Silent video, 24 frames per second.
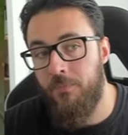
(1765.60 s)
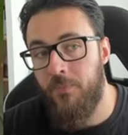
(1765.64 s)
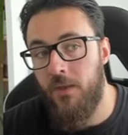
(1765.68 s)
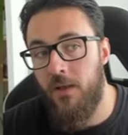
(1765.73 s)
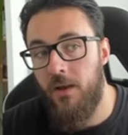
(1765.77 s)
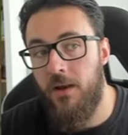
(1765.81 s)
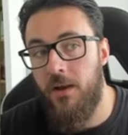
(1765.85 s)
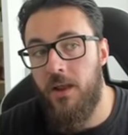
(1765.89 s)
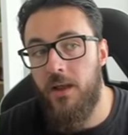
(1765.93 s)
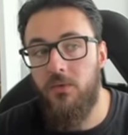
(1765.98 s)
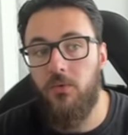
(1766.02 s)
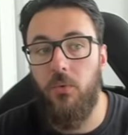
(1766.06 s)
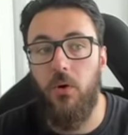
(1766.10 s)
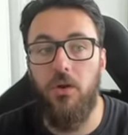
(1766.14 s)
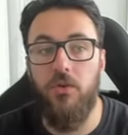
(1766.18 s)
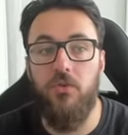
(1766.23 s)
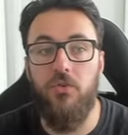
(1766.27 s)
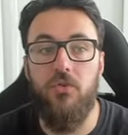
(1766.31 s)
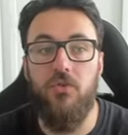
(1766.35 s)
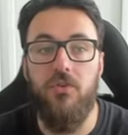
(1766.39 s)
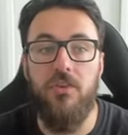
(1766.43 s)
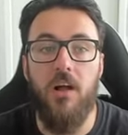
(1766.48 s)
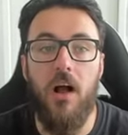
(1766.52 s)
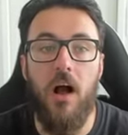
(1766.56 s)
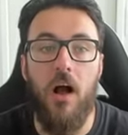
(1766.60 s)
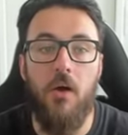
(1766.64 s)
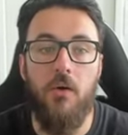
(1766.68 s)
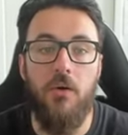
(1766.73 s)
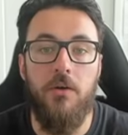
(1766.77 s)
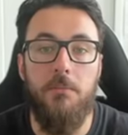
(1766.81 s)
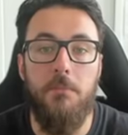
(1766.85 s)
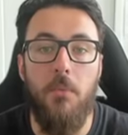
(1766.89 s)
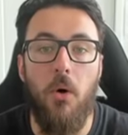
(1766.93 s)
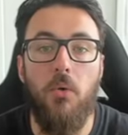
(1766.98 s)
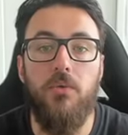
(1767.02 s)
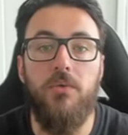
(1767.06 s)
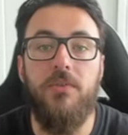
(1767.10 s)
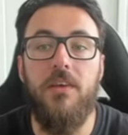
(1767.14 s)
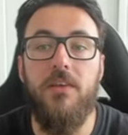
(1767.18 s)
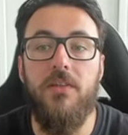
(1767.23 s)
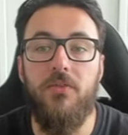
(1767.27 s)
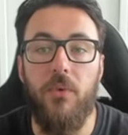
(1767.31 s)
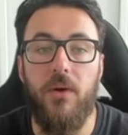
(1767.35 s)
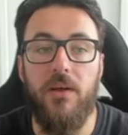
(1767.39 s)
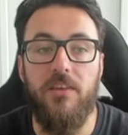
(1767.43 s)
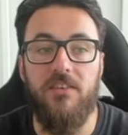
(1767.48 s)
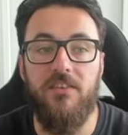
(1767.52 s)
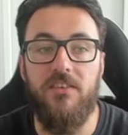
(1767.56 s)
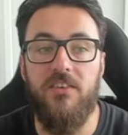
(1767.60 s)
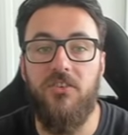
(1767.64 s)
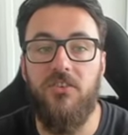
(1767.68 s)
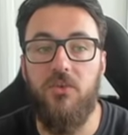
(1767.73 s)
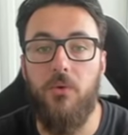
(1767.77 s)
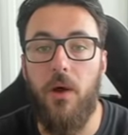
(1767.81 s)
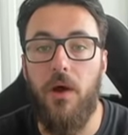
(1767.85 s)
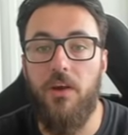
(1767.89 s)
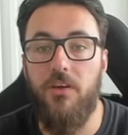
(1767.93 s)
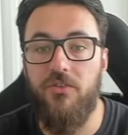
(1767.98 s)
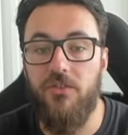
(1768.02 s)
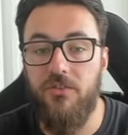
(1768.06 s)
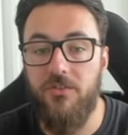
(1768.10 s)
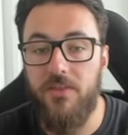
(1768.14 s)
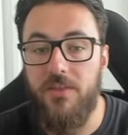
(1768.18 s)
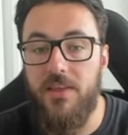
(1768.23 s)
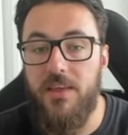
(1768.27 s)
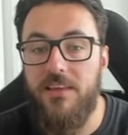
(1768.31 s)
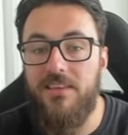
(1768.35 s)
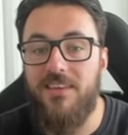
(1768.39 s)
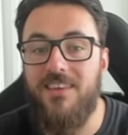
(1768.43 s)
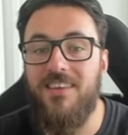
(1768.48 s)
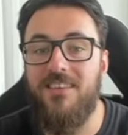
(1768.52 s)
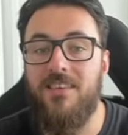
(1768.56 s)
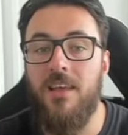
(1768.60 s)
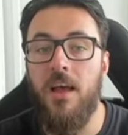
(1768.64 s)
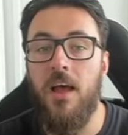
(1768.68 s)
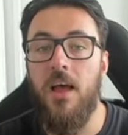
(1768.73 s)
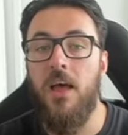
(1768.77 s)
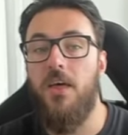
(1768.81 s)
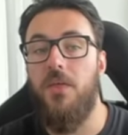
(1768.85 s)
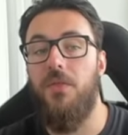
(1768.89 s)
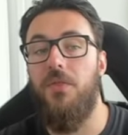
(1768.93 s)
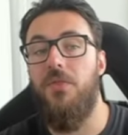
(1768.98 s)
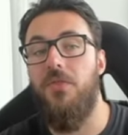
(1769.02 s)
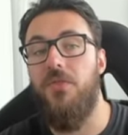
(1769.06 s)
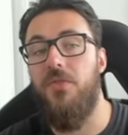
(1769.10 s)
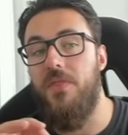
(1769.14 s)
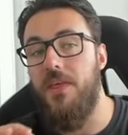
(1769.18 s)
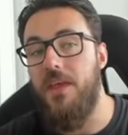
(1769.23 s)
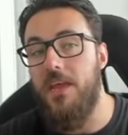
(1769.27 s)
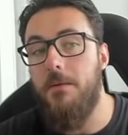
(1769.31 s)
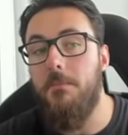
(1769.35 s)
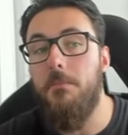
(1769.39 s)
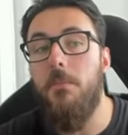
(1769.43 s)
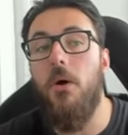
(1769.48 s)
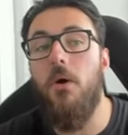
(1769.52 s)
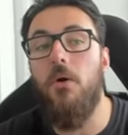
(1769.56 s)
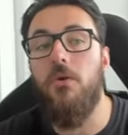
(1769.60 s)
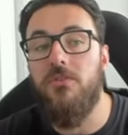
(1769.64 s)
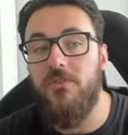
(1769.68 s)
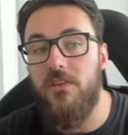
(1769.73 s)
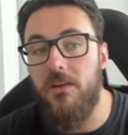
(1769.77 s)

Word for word: Next one, using R in multi-threat situations. This is the most